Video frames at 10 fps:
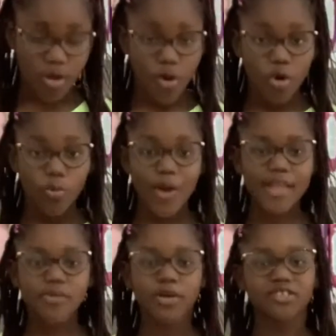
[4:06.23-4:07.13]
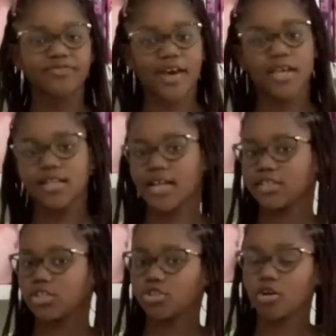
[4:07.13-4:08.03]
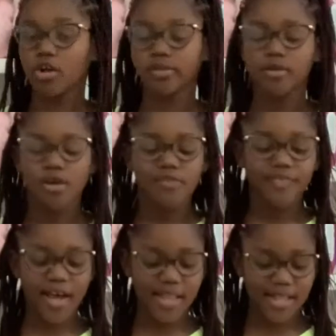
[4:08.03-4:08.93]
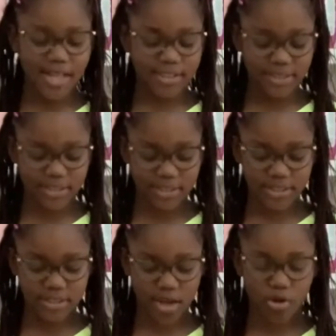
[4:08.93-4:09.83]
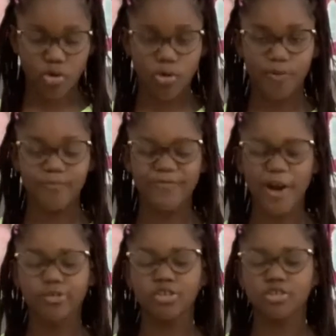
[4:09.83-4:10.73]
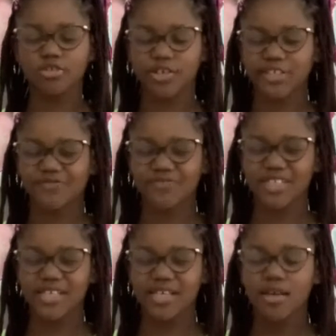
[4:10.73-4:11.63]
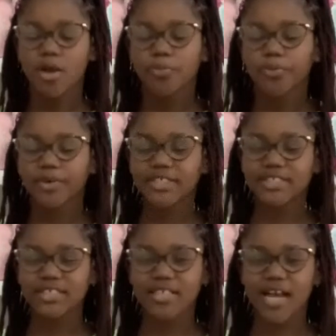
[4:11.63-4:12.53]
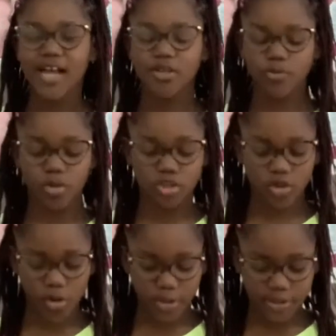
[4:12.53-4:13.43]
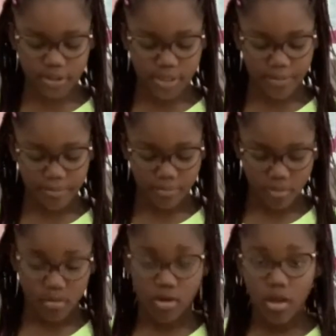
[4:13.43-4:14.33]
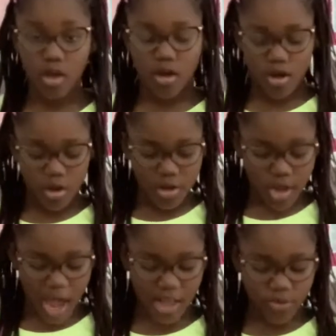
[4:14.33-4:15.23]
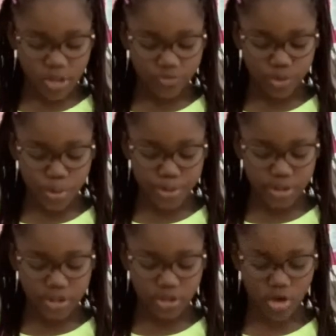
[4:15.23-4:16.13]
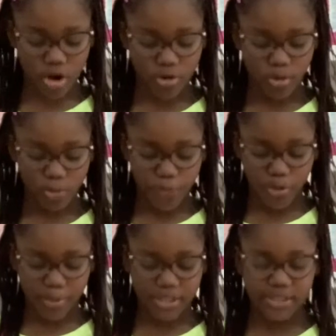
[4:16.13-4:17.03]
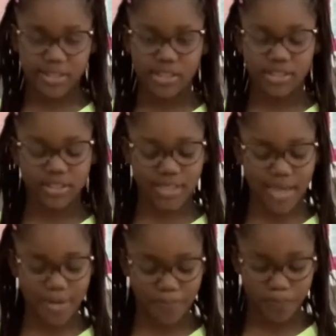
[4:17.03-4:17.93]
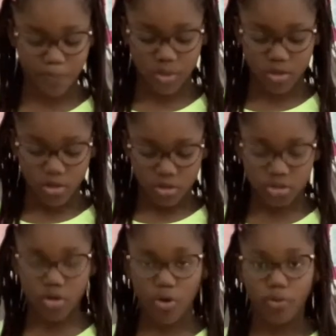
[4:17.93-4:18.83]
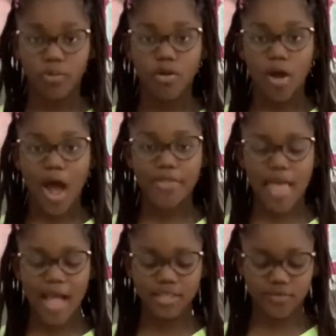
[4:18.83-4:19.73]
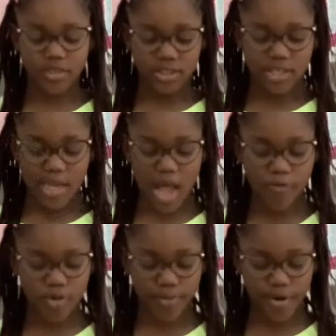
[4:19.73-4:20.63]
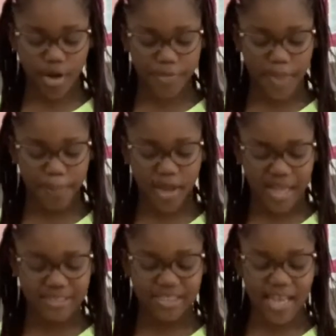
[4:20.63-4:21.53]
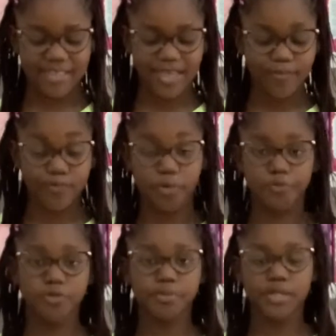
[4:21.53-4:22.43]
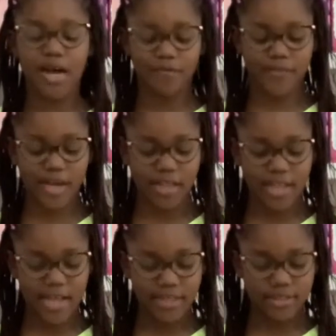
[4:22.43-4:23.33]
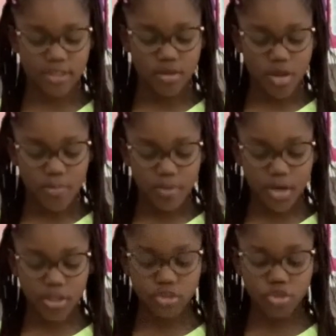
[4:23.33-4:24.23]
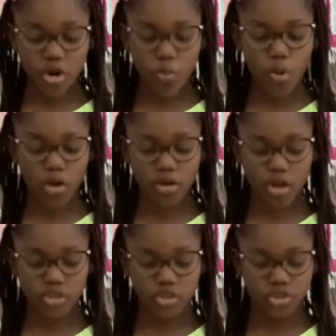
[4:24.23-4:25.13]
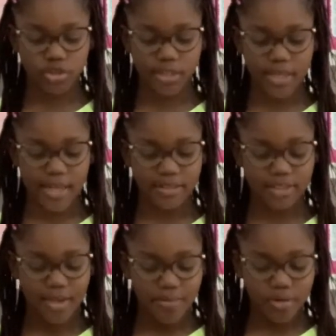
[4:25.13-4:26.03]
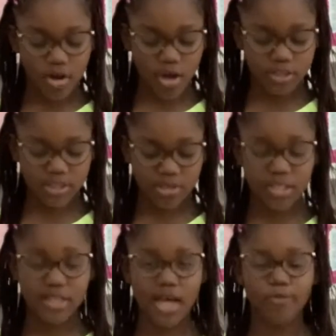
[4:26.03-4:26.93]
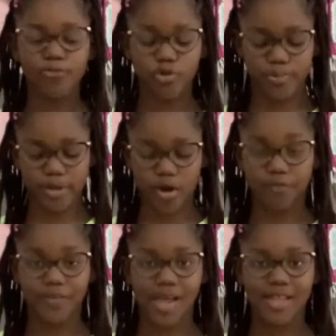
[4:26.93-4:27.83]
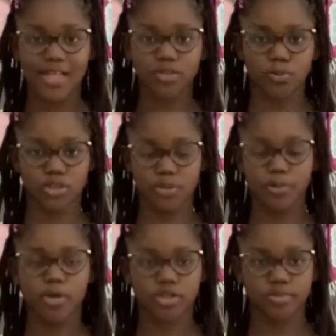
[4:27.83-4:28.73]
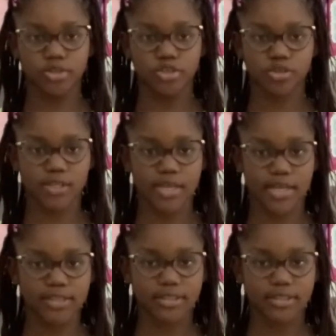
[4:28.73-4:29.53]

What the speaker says: When it was Violet's turn, Violet did her own very gracefully, pretty, and it was awesome. And it was Ruby's turn. Ruby did the same. So, at the end of the day, everyone got their parts except for Ruby and Violet, because no one got Juliet, because either Ruby or Violet was supposed to be Juliet.